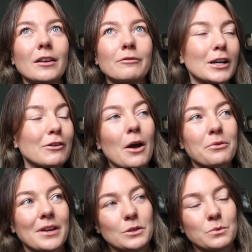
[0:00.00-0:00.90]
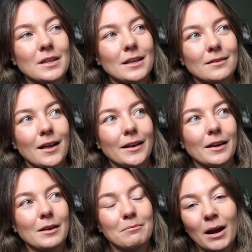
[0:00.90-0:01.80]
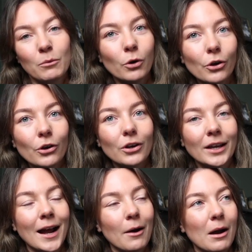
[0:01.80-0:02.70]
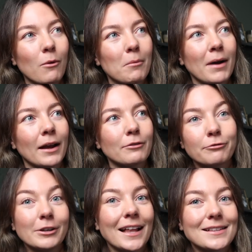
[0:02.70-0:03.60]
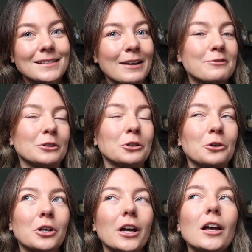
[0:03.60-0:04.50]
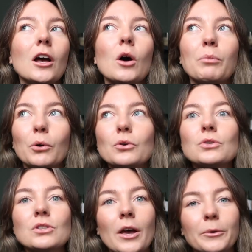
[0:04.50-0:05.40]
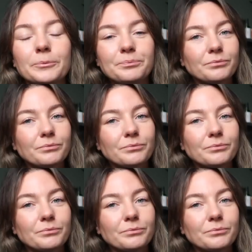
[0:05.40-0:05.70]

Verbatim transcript: figure out things within like my work and how I want my freelance life to look, but also